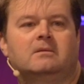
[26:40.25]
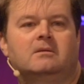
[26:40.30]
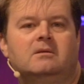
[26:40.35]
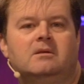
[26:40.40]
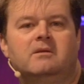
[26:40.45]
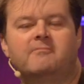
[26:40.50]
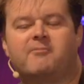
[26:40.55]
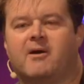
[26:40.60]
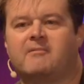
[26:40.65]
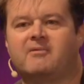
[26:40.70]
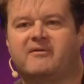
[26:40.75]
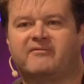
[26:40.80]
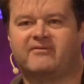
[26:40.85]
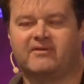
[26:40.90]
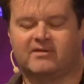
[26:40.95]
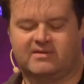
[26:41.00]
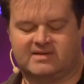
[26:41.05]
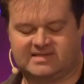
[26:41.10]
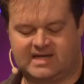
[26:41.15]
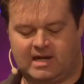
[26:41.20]
You probably
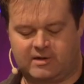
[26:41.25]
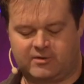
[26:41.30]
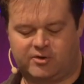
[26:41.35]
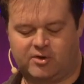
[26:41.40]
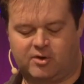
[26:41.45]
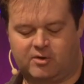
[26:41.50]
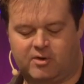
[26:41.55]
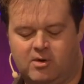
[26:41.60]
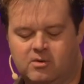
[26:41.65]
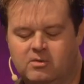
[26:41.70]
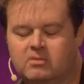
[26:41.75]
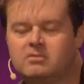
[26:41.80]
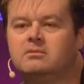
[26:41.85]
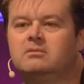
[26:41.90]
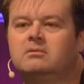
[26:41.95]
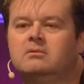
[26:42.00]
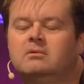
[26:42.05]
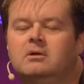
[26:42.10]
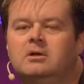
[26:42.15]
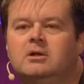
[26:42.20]
figure this out on your own.
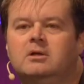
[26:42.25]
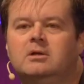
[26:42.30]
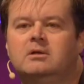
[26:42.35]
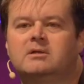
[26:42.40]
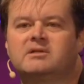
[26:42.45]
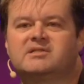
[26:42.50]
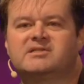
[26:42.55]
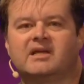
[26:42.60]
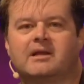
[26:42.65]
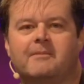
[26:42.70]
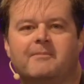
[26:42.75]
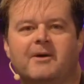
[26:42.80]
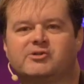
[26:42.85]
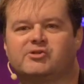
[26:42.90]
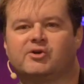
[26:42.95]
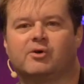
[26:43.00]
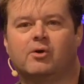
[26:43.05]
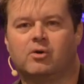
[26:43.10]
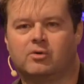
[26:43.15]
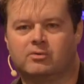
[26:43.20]
Just think
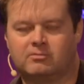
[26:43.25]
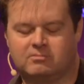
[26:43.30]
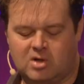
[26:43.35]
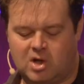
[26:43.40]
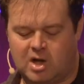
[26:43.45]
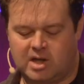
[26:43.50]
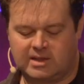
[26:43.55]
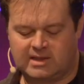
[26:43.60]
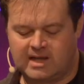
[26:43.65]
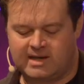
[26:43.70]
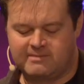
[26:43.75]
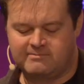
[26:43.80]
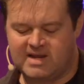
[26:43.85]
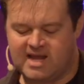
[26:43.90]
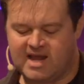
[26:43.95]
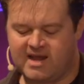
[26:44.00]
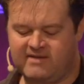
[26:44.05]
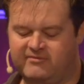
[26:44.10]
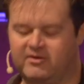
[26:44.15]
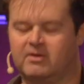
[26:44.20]
about your own online
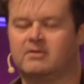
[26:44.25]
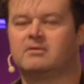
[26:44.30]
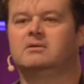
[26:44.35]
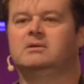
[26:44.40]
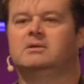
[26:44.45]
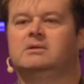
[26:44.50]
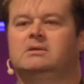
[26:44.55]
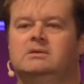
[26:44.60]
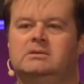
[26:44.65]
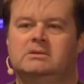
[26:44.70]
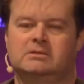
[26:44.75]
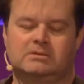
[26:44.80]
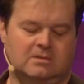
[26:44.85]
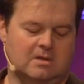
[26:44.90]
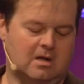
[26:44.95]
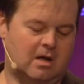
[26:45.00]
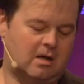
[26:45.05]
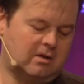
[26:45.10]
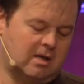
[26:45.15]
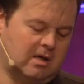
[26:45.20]
behavior.
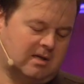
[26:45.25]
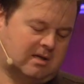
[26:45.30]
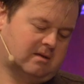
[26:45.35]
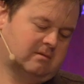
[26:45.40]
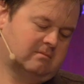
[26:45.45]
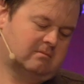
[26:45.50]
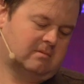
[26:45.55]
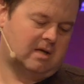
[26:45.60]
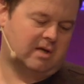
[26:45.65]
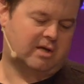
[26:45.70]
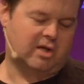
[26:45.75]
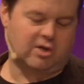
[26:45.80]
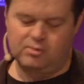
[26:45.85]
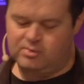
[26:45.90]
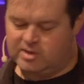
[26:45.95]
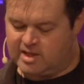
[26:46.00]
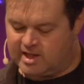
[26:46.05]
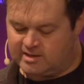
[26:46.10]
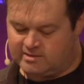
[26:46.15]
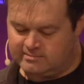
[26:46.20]
Oh, look, a cute
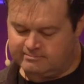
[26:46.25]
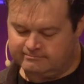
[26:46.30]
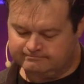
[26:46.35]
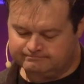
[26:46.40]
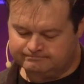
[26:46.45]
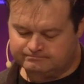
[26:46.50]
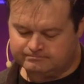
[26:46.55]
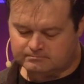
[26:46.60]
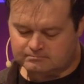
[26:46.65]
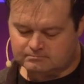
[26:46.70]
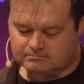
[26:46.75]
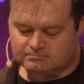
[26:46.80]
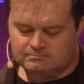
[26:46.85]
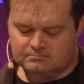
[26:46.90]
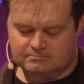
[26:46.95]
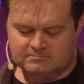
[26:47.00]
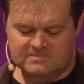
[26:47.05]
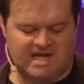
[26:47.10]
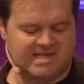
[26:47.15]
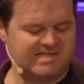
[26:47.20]
kitten.
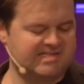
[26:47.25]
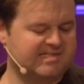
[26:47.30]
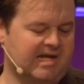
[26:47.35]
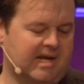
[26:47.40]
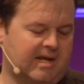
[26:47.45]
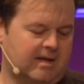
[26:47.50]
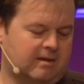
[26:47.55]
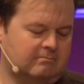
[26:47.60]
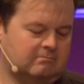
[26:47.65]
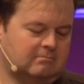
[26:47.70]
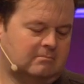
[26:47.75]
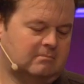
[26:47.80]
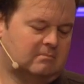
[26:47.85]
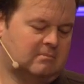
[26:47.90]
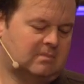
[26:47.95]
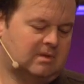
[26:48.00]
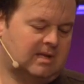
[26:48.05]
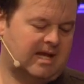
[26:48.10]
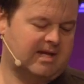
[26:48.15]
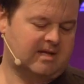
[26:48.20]
Nice saying.
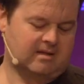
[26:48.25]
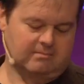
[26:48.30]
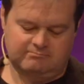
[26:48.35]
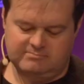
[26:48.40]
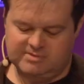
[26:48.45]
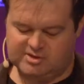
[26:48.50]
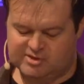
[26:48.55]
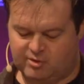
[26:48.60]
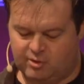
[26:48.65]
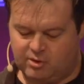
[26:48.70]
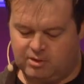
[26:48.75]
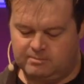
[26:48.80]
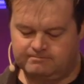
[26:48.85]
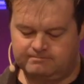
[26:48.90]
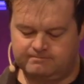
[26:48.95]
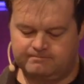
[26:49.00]
Like, scroll.